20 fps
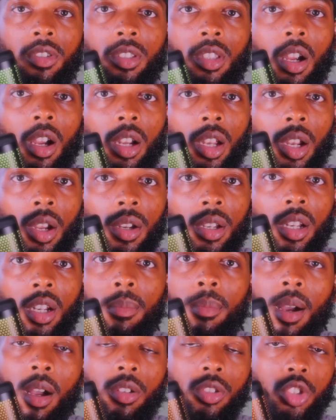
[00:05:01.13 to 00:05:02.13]
Start learning
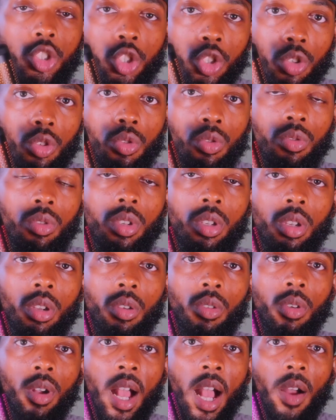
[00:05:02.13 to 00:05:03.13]
about you,
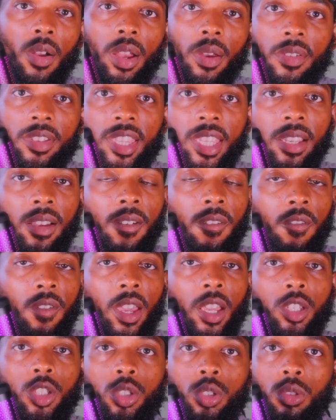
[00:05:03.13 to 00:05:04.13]
how everything
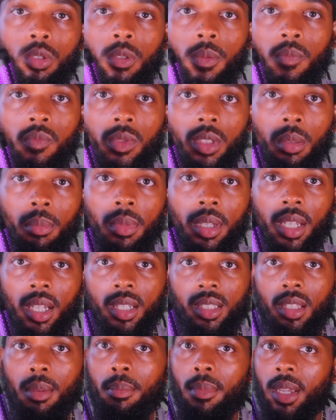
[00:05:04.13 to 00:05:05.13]
affects you.
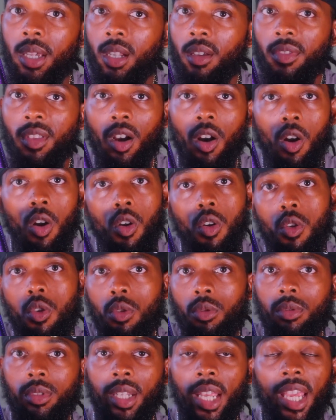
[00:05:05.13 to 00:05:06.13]
Because the men of the
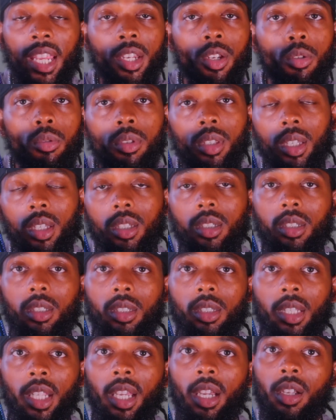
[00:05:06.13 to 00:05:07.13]
old, they knew this.
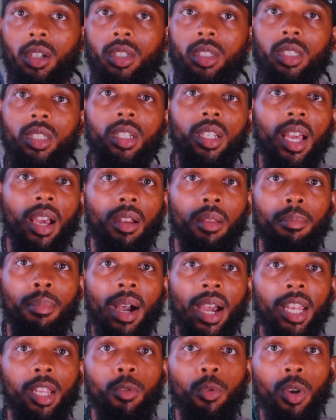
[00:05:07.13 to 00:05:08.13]
They understood how the
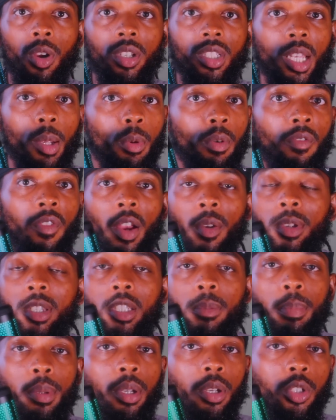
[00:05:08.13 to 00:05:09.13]
body works. They were very
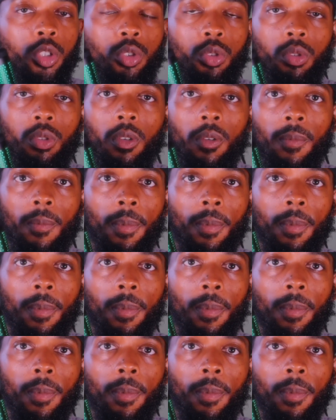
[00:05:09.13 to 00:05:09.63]
spiritual.